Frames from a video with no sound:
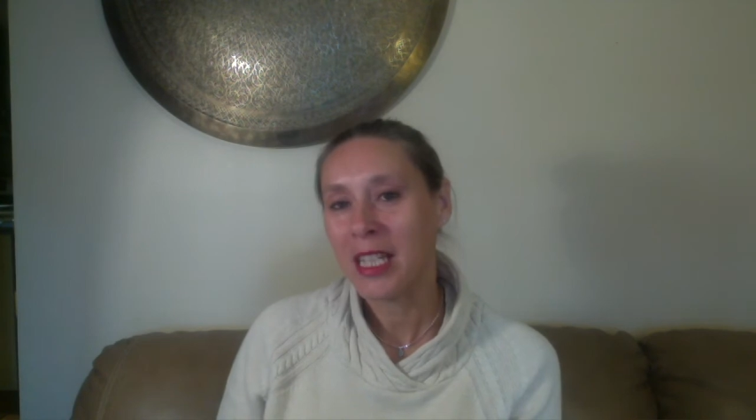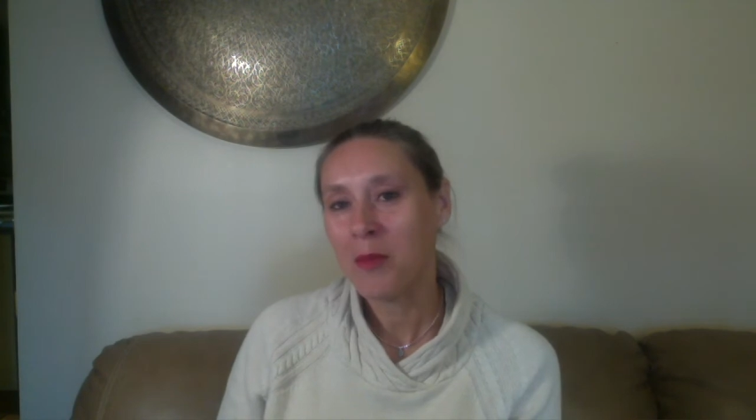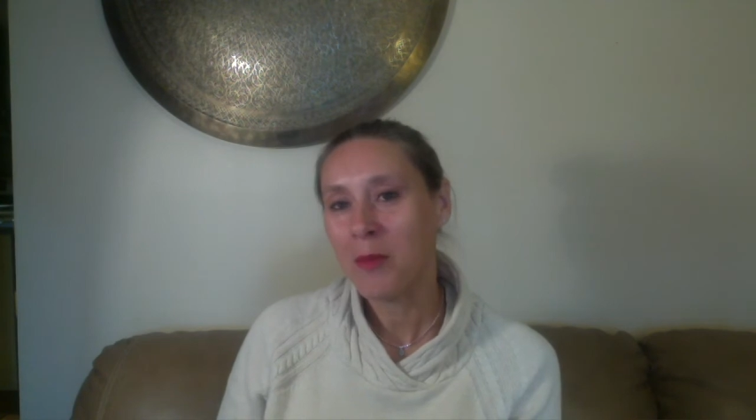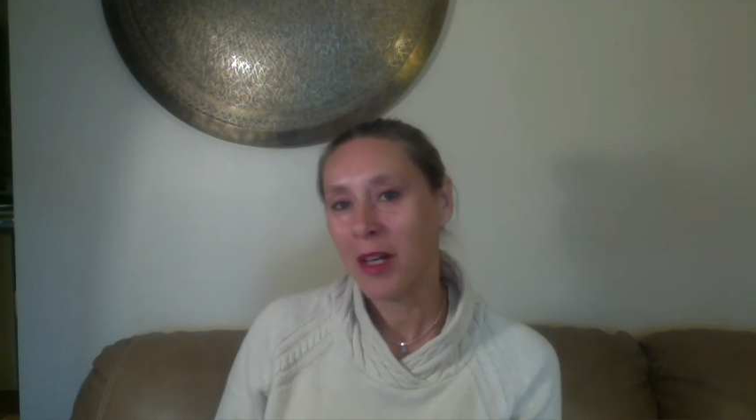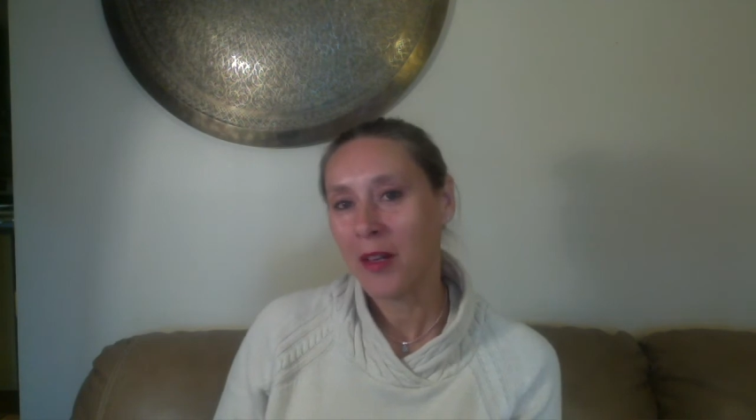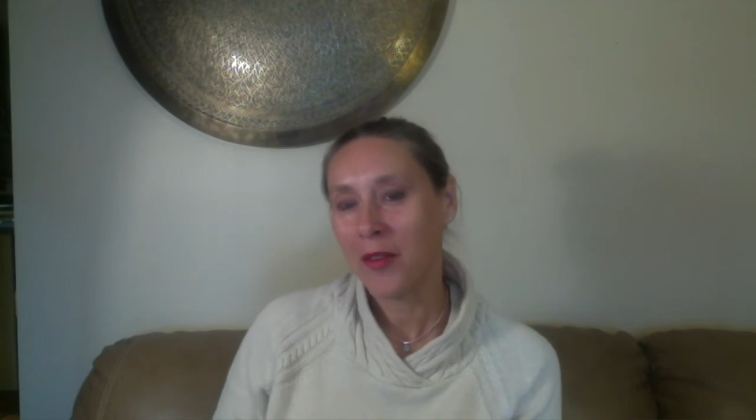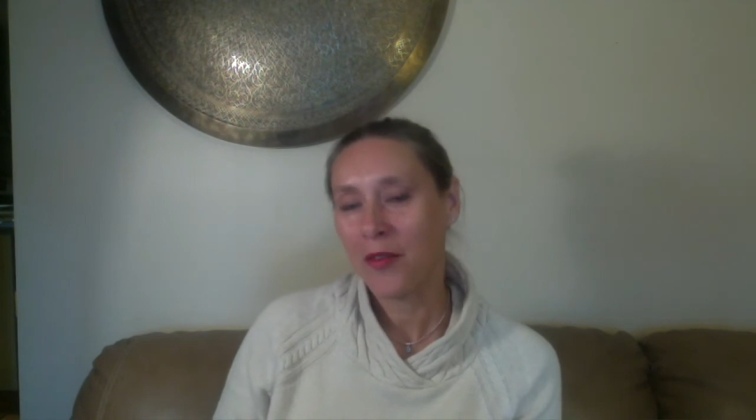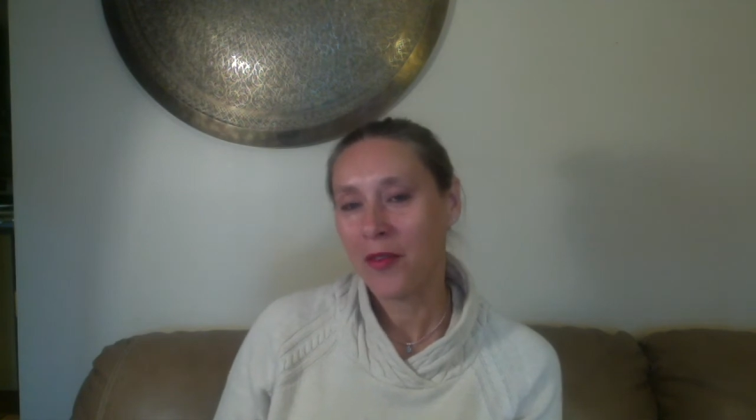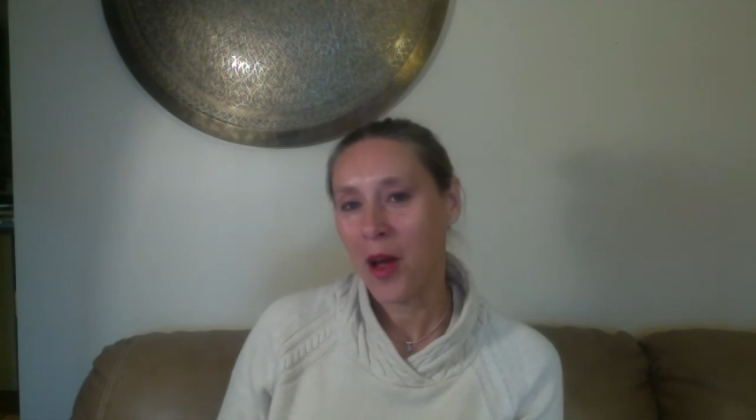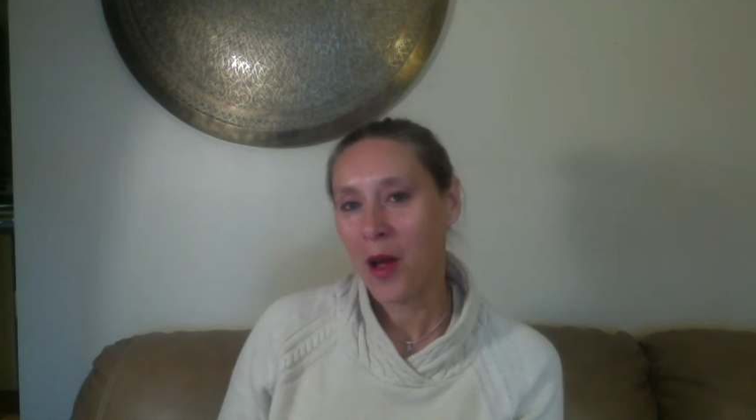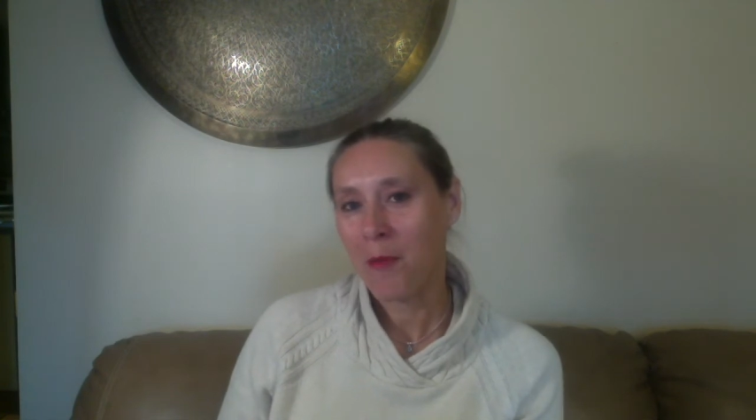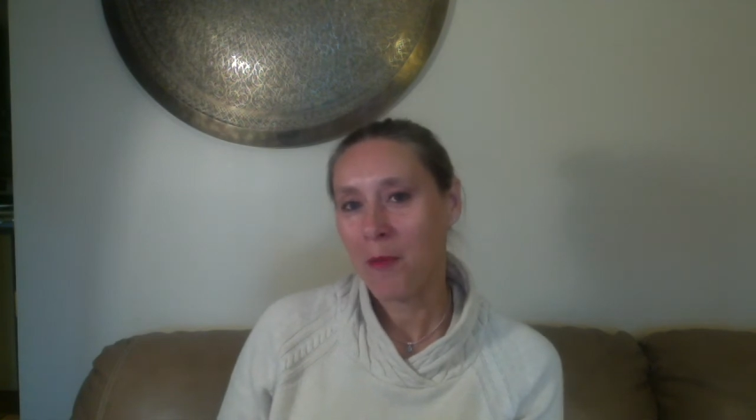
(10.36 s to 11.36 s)
email
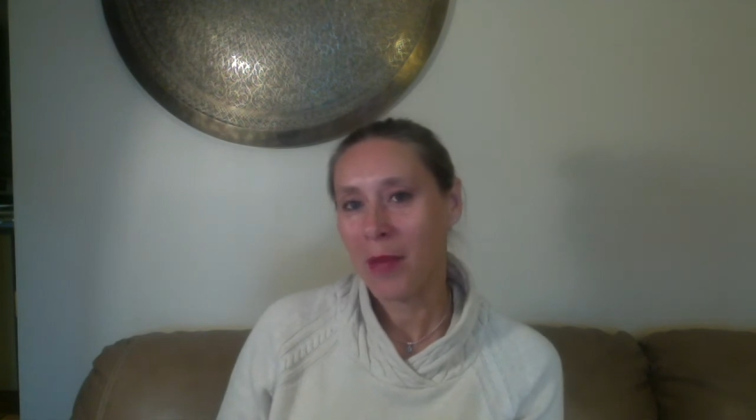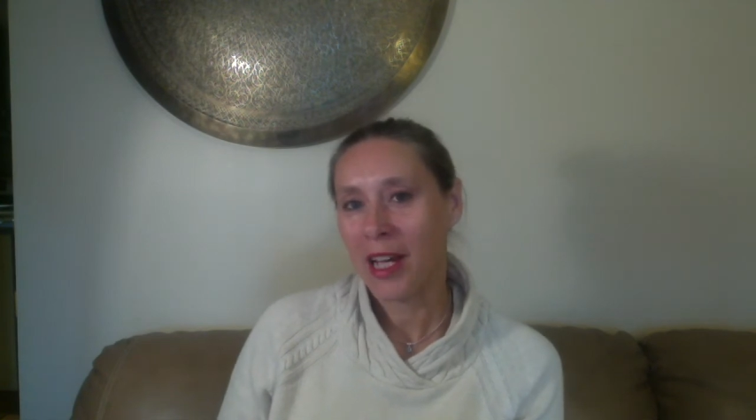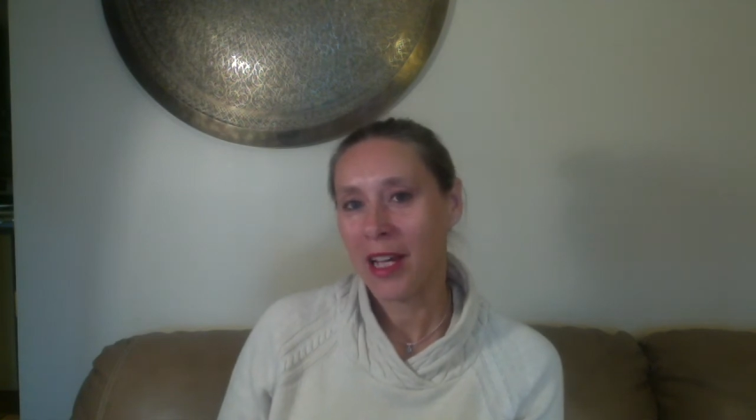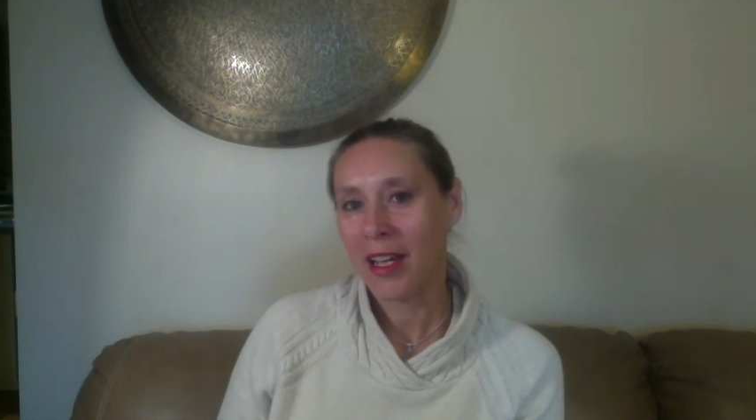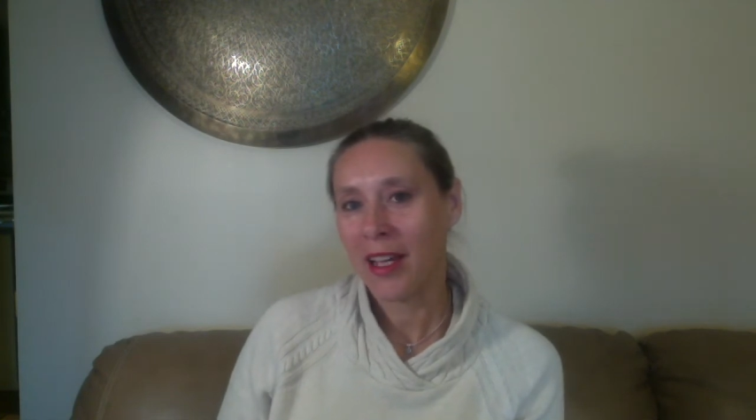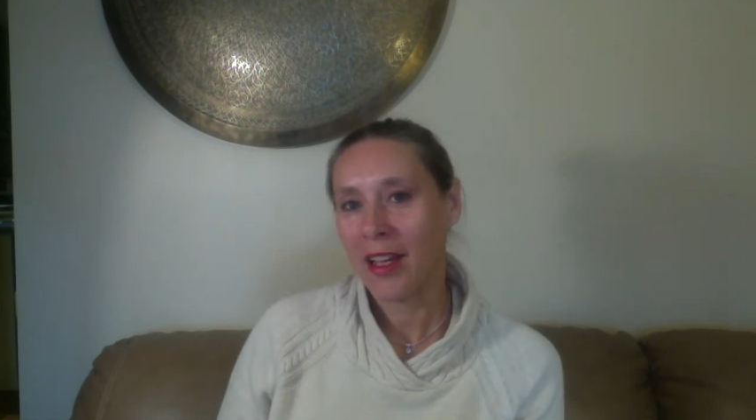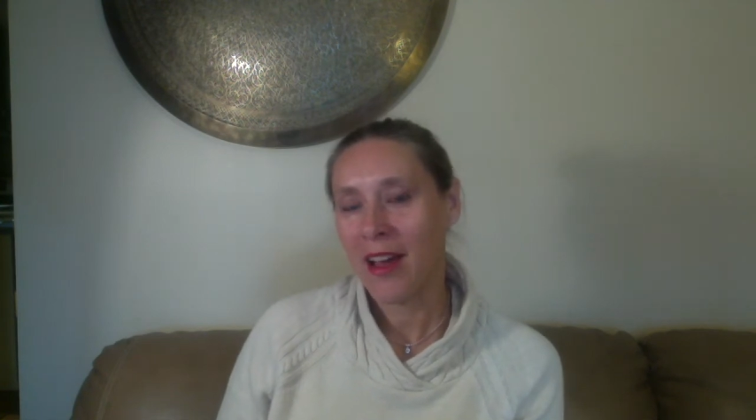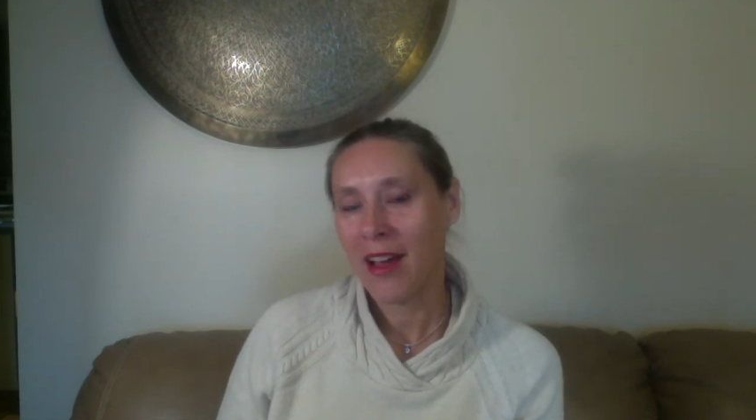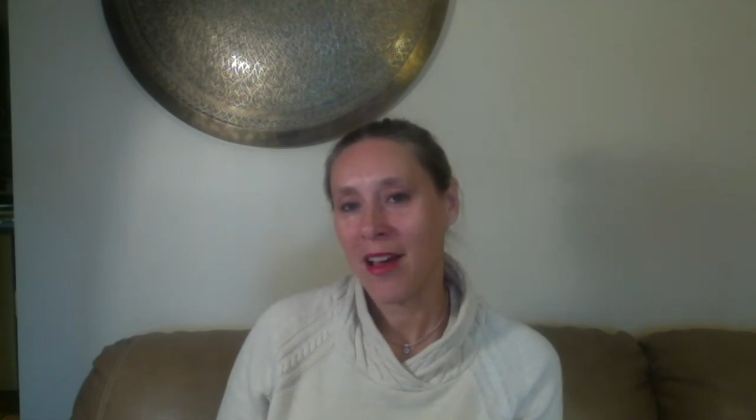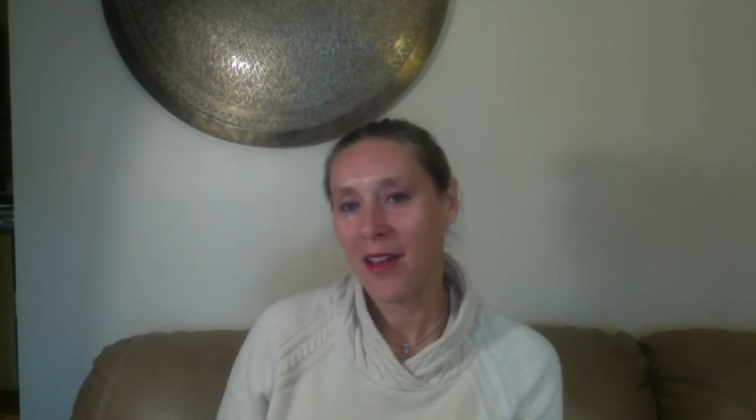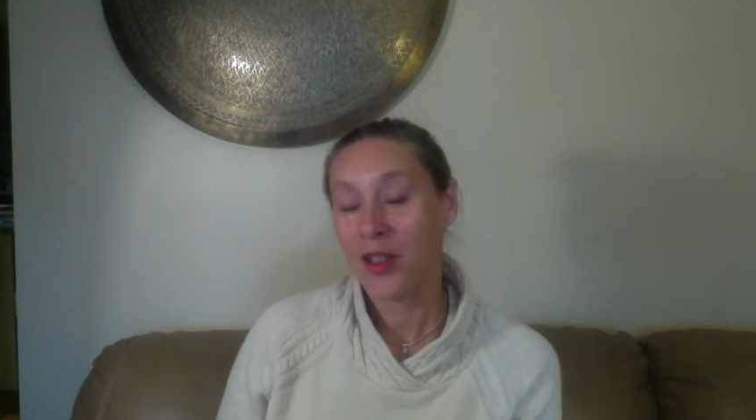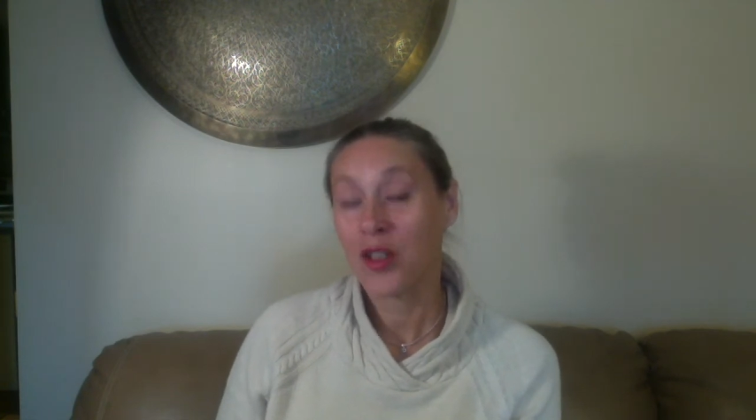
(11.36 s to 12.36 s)
from
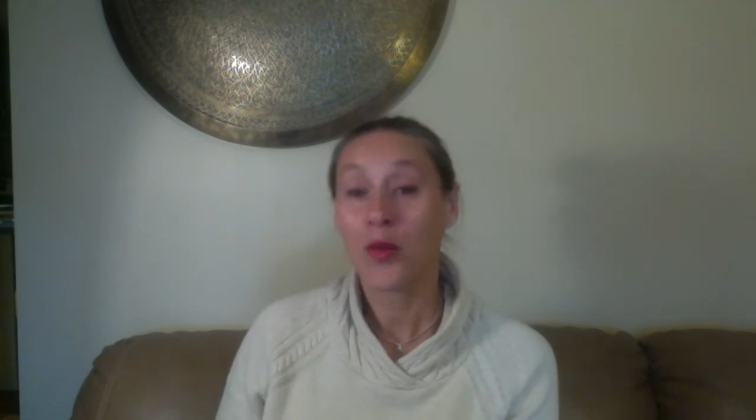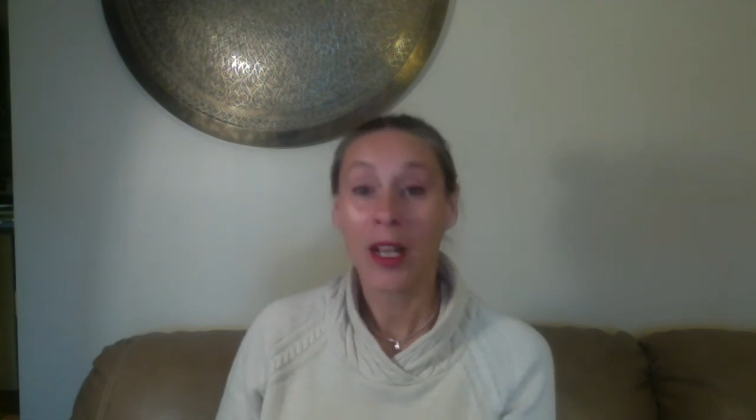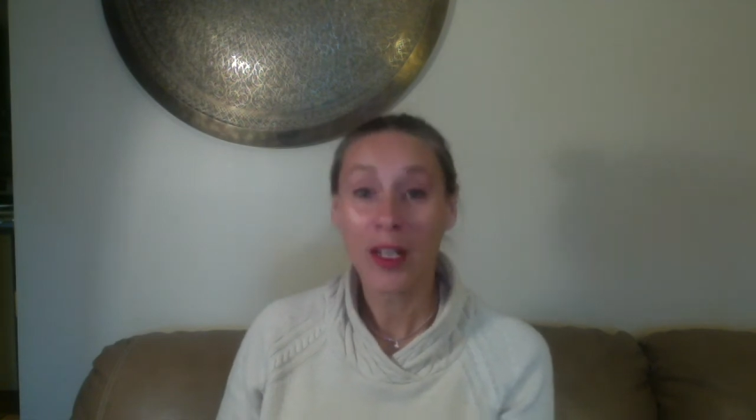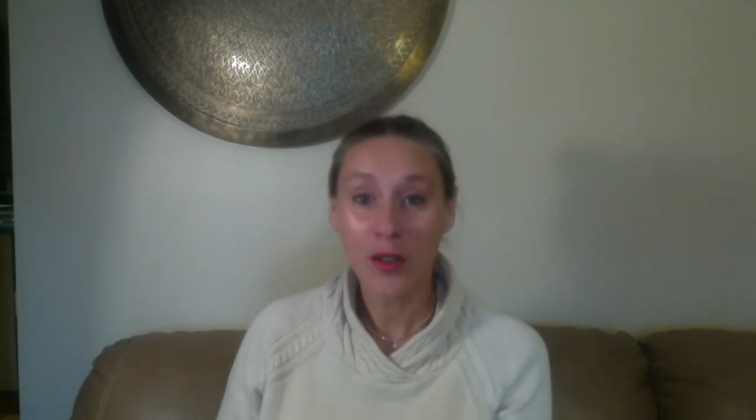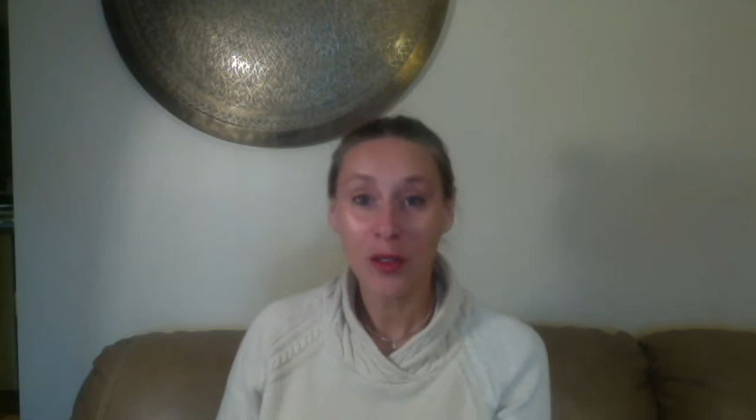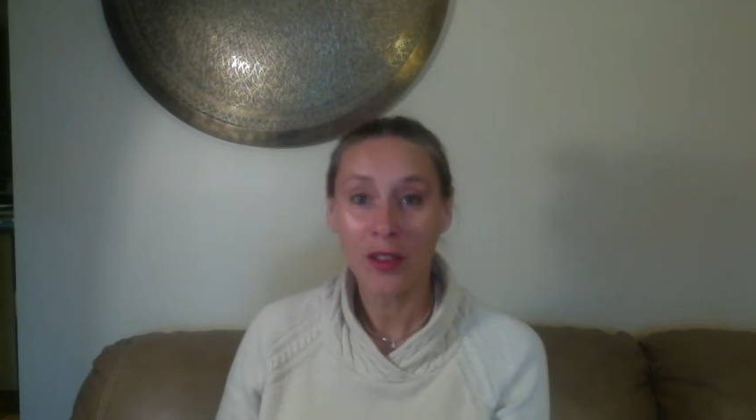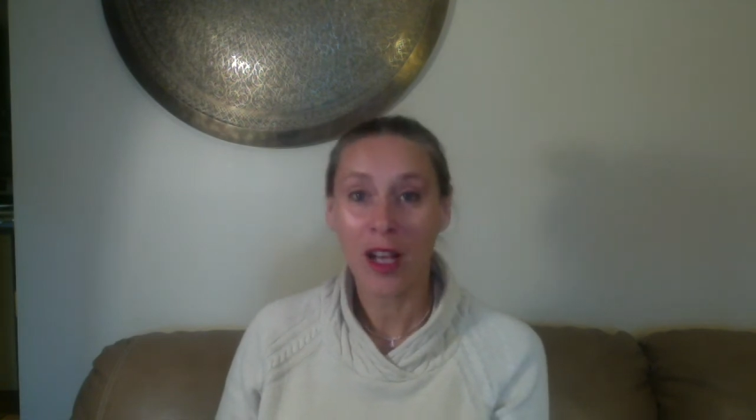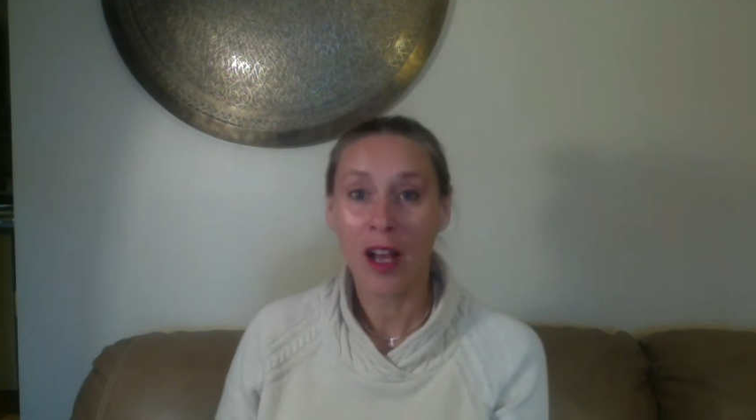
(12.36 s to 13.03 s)
the director